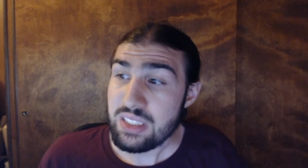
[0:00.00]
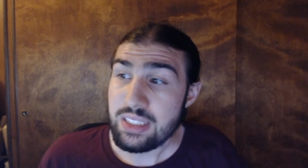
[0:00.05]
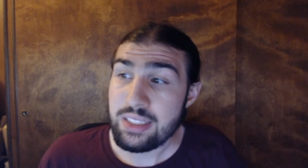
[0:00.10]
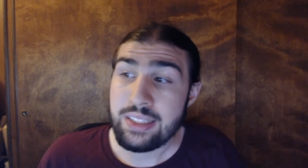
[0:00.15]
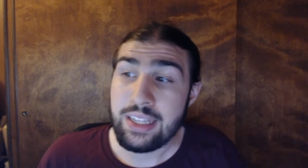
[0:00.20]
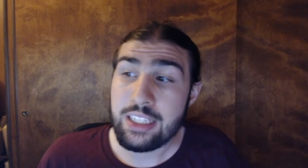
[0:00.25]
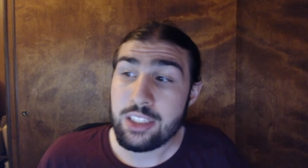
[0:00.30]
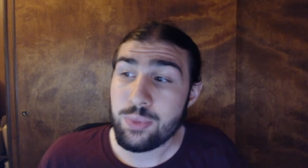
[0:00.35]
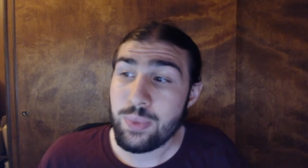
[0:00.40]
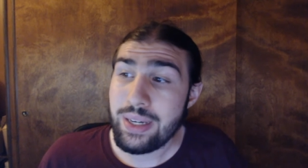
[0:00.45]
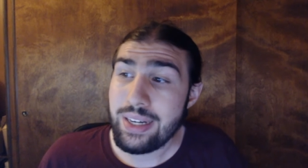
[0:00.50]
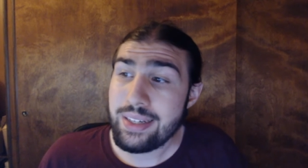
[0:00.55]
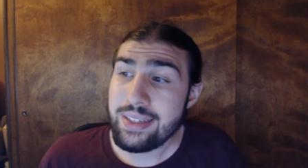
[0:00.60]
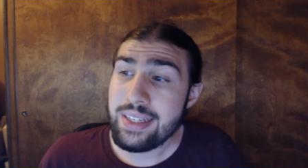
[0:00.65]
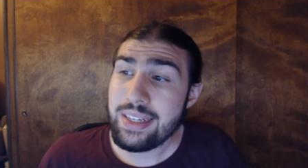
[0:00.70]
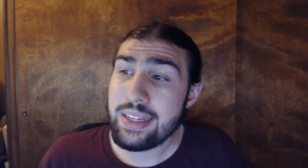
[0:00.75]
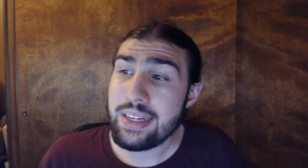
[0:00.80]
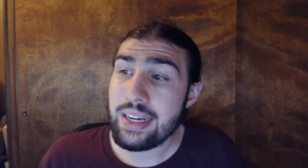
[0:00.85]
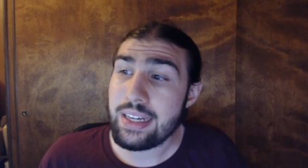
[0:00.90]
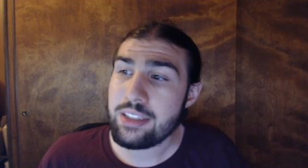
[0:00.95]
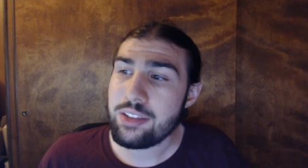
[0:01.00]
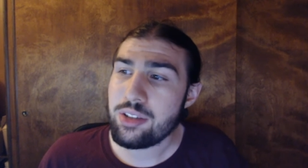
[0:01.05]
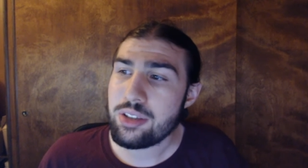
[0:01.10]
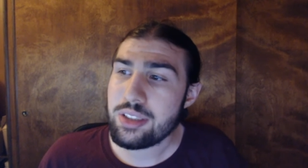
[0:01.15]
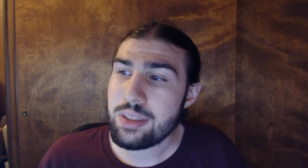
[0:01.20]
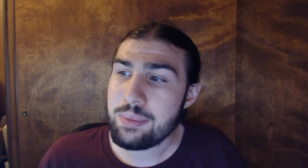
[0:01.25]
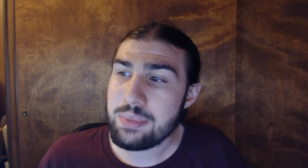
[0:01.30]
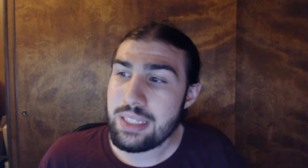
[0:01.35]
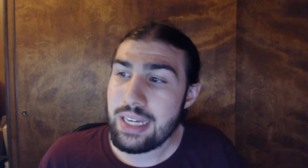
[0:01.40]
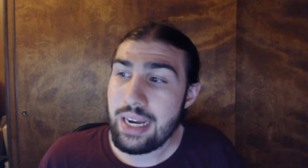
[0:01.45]
that's what I did. I took
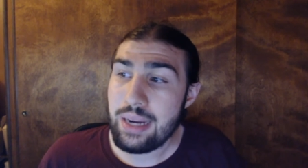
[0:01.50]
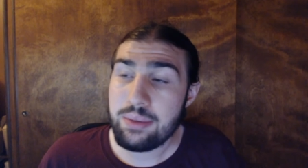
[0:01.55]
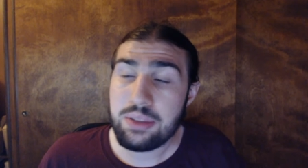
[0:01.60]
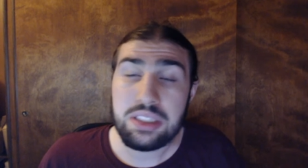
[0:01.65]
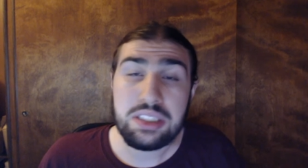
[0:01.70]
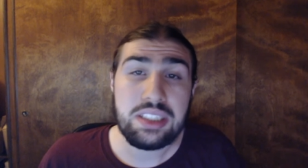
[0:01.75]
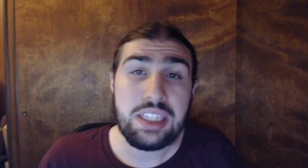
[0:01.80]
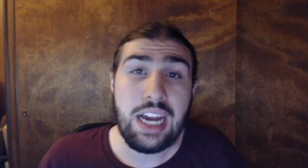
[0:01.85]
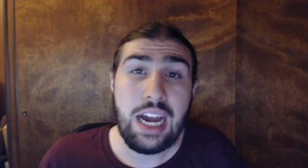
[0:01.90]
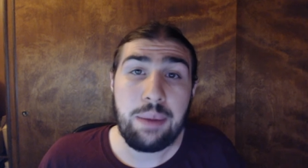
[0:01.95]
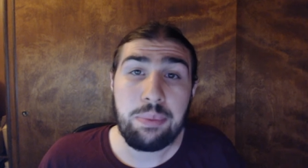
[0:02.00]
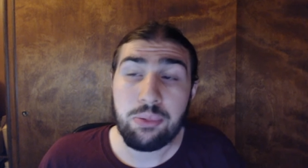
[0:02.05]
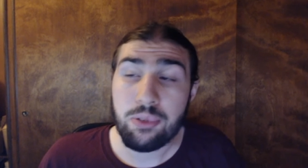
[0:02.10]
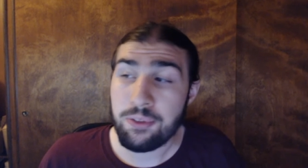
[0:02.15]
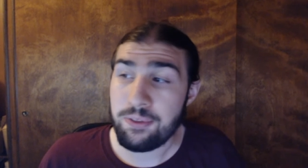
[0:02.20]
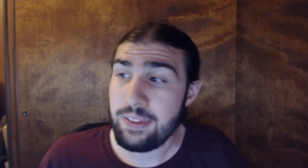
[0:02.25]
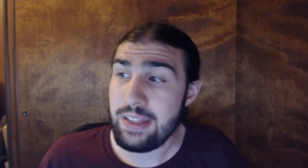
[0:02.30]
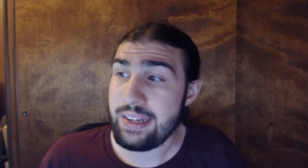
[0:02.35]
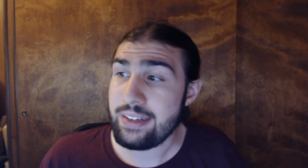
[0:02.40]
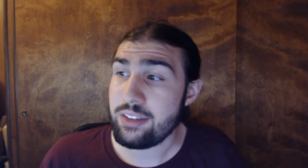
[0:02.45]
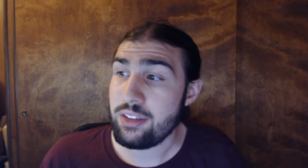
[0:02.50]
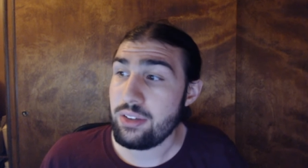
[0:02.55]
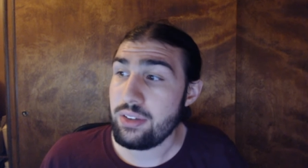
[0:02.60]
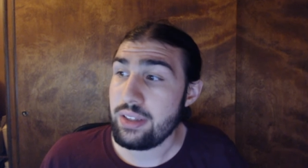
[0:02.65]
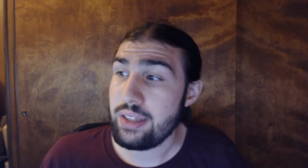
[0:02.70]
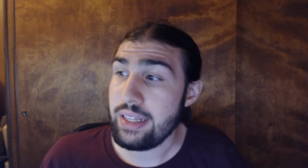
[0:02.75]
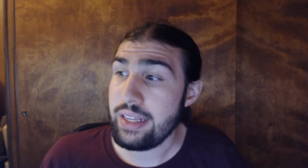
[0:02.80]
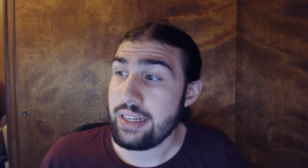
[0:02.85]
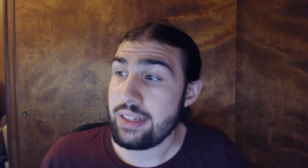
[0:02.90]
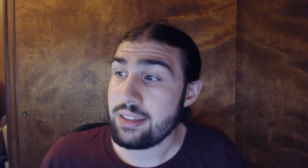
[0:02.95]
some time to stop, reflect on
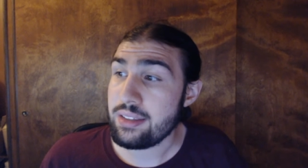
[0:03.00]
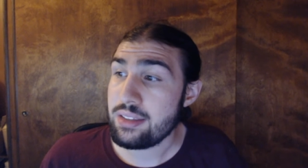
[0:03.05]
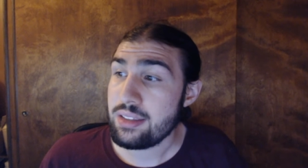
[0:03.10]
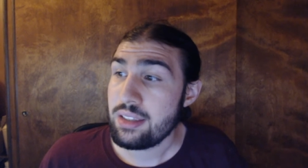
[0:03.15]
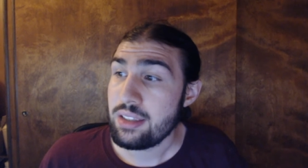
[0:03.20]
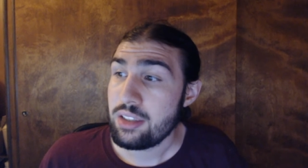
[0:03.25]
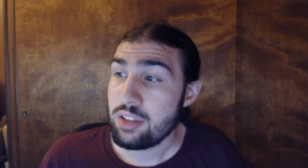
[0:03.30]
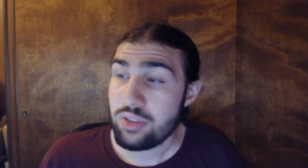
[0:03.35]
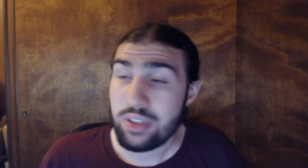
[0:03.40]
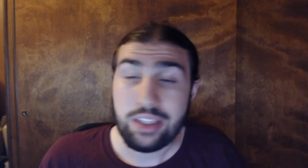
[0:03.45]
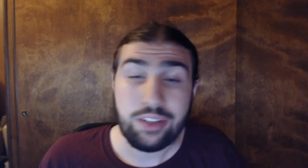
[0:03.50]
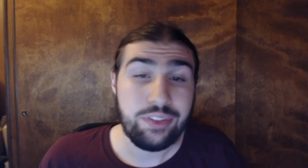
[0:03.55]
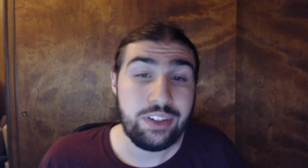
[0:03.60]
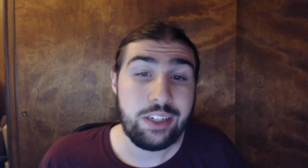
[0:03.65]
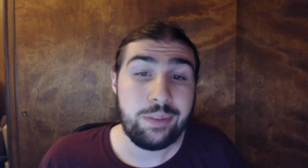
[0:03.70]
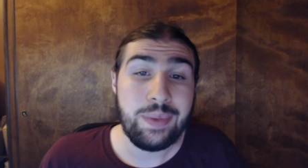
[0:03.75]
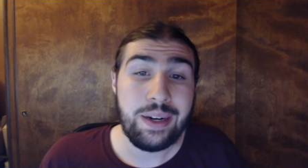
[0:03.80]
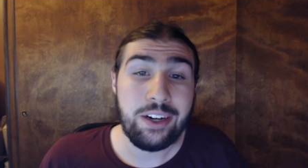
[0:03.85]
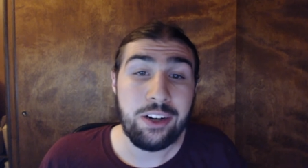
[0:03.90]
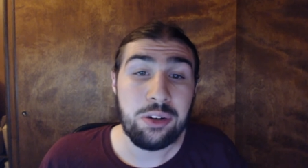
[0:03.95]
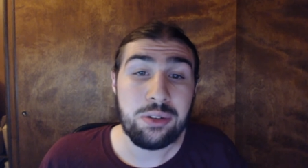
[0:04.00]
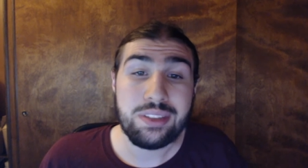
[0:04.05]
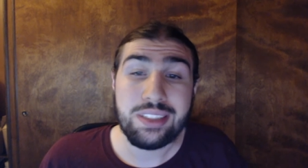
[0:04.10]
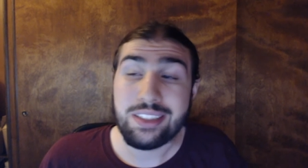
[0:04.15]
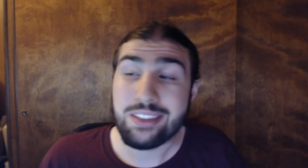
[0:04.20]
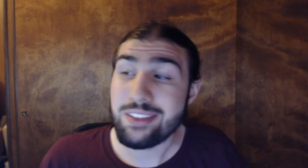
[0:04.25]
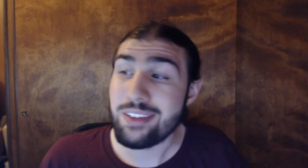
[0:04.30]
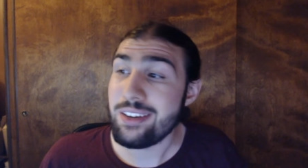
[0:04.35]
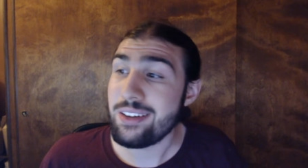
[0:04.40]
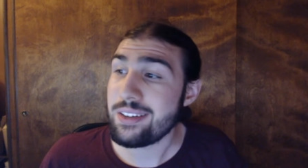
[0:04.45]
things, trying to read my notes
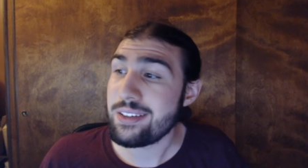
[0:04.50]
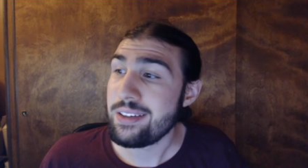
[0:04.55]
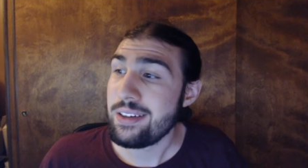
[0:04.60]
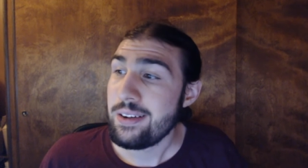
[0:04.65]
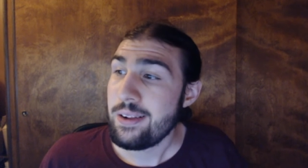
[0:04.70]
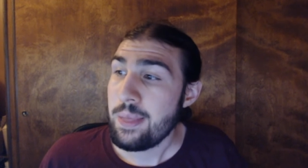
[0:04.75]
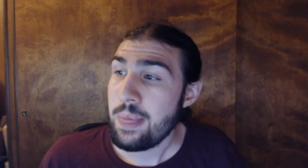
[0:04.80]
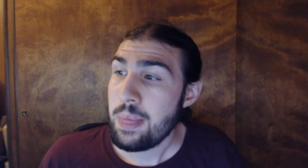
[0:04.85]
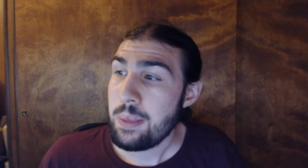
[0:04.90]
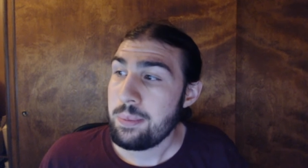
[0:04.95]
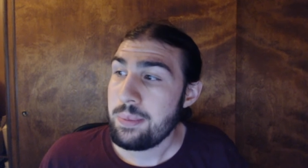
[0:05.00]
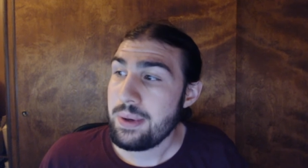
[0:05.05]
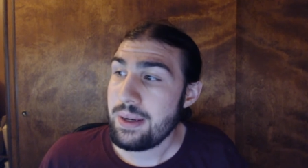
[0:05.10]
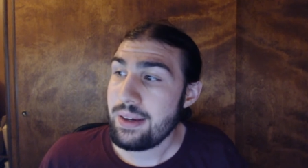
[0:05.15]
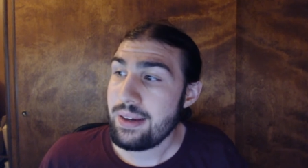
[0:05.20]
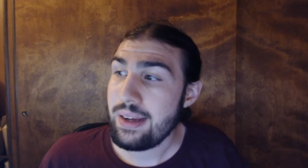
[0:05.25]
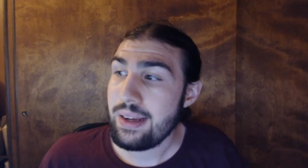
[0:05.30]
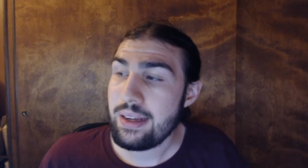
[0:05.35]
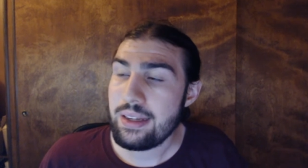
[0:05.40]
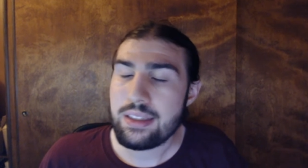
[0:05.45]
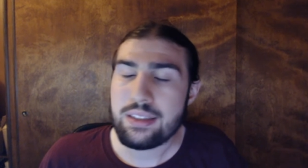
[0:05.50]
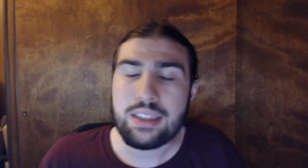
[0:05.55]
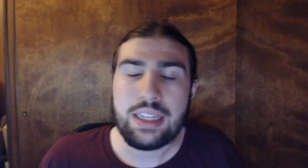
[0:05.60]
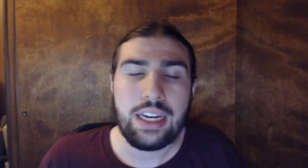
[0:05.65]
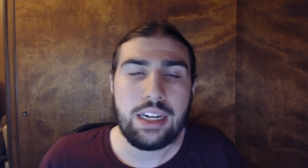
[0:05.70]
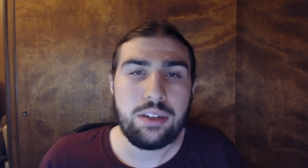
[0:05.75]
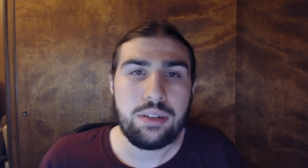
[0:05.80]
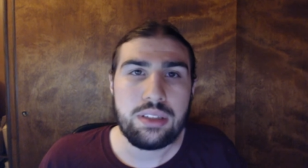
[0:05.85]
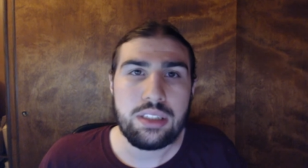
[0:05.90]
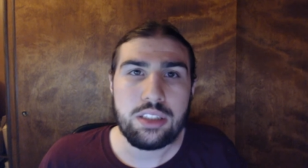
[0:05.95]
and talk. But it
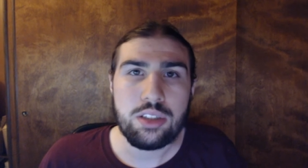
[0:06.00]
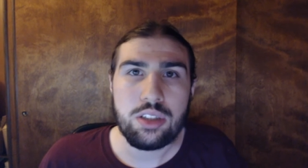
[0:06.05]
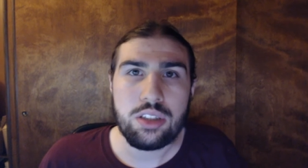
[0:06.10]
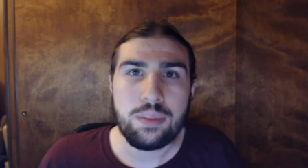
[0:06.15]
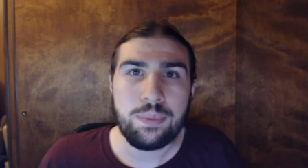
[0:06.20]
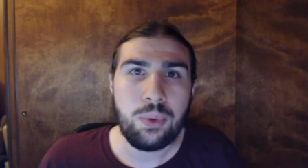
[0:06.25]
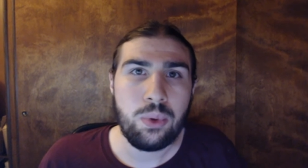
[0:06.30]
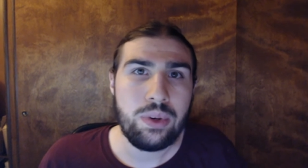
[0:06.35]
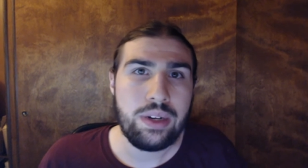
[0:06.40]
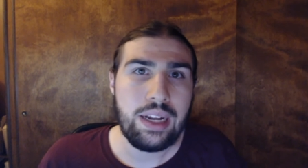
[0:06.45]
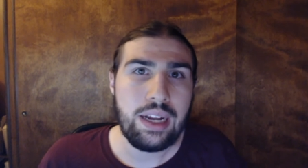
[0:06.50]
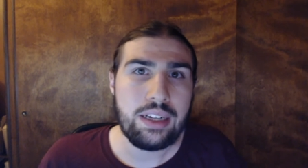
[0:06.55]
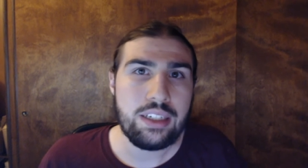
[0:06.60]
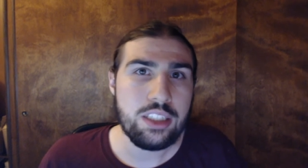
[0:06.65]
kind of just was a point, I